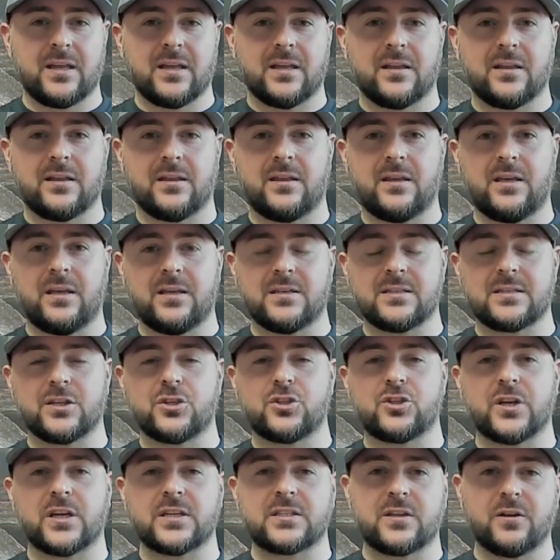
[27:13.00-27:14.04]
the
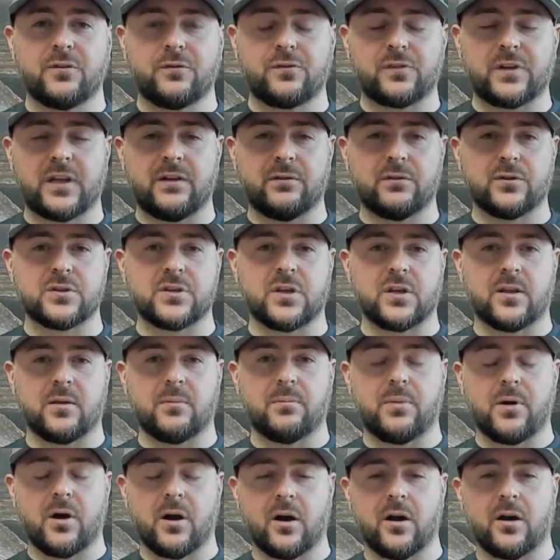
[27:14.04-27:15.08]
suggested flavors on the
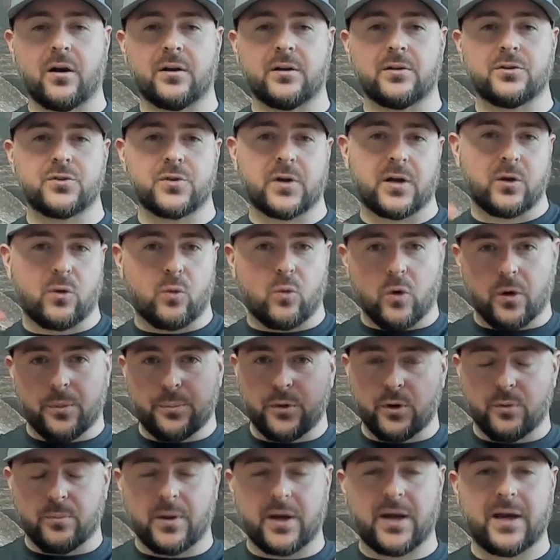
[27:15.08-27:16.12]
bar and try to warp
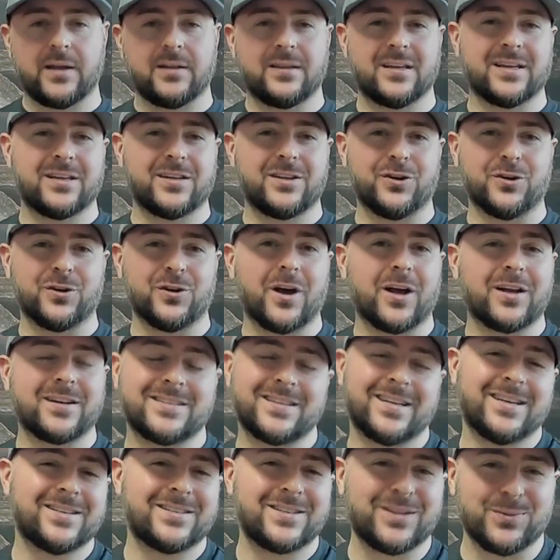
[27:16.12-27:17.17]
your mind, that you're not
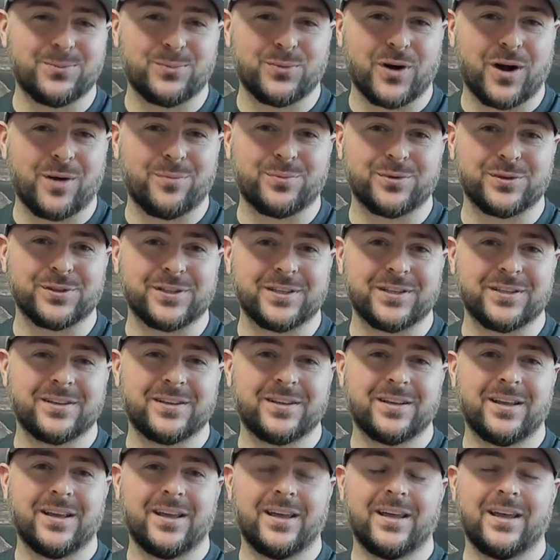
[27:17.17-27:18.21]
tasting properly.
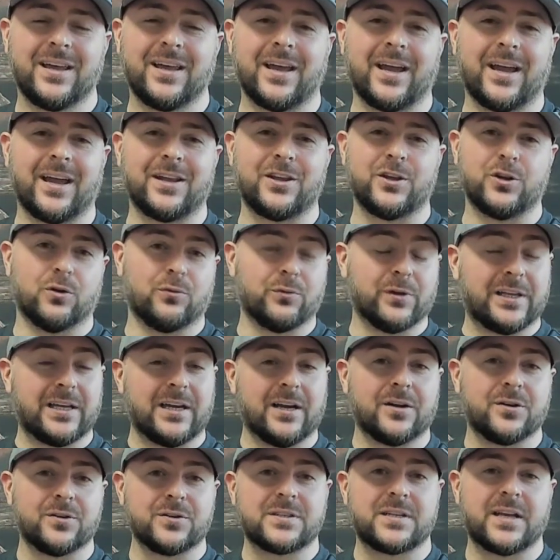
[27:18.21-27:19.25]
And you don't really
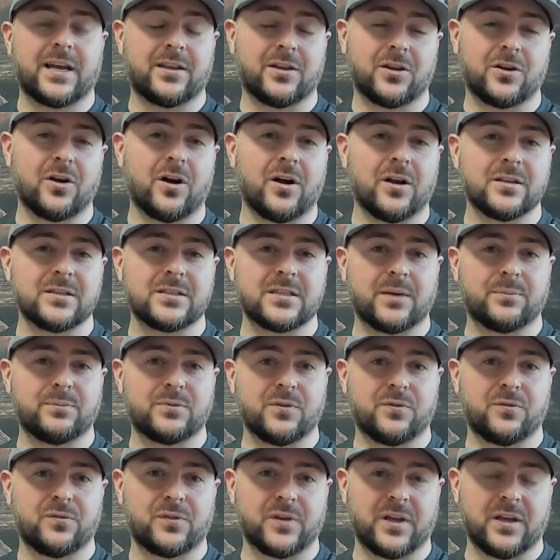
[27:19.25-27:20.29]
understand the concept
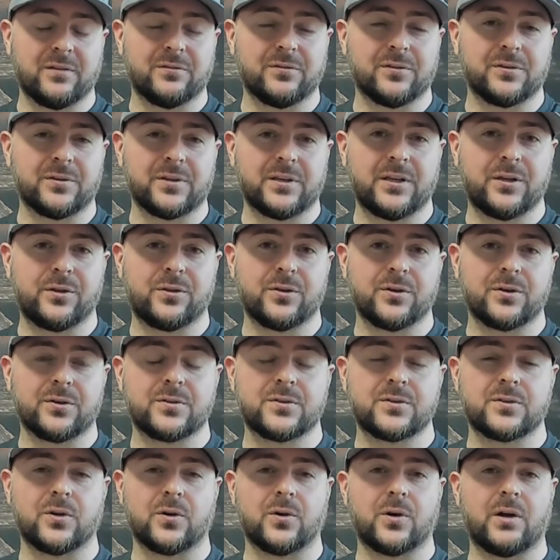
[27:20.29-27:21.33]
of flavor either.
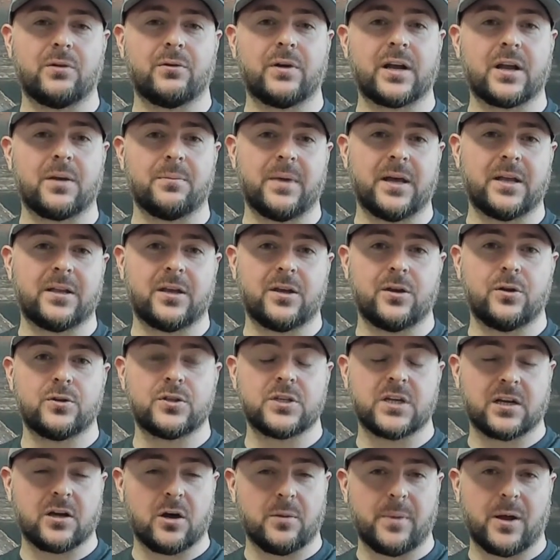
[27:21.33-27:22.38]
So I recommend that you
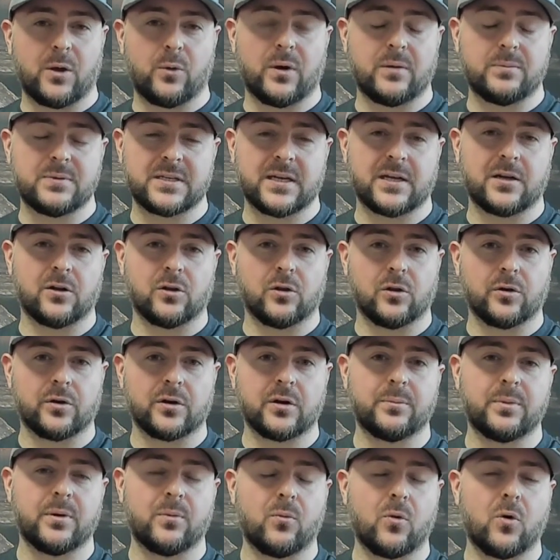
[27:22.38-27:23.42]
check out my website and learn a
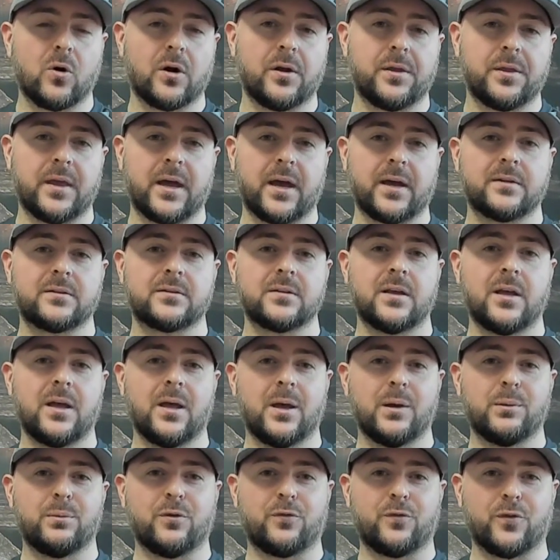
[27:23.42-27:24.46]
bit more on that
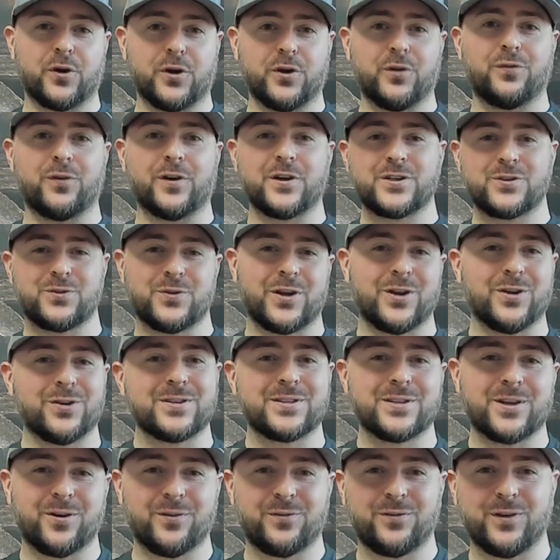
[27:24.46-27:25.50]
before you frustrate
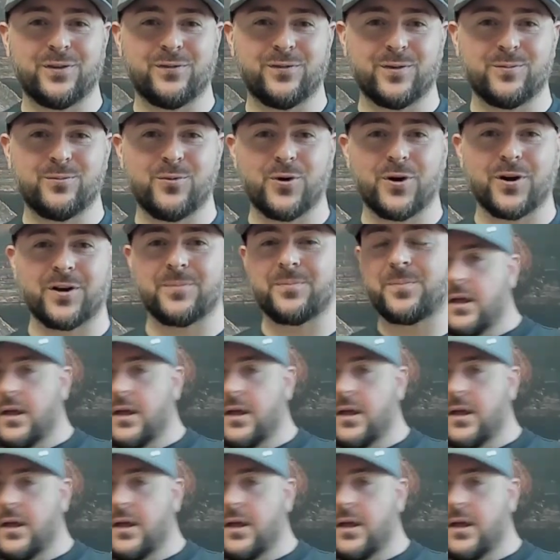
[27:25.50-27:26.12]
yourself even more.